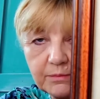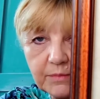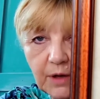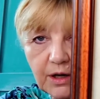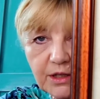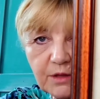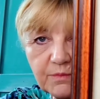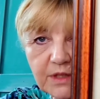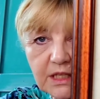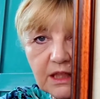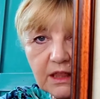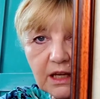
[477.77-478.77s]
items
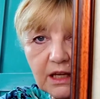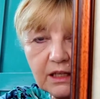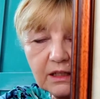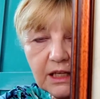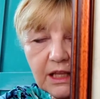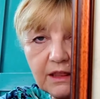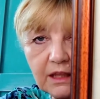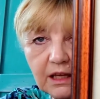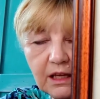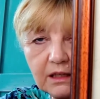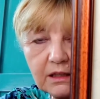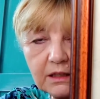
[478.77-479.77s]
in the, in
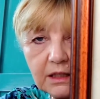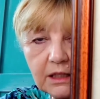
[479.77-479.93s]
the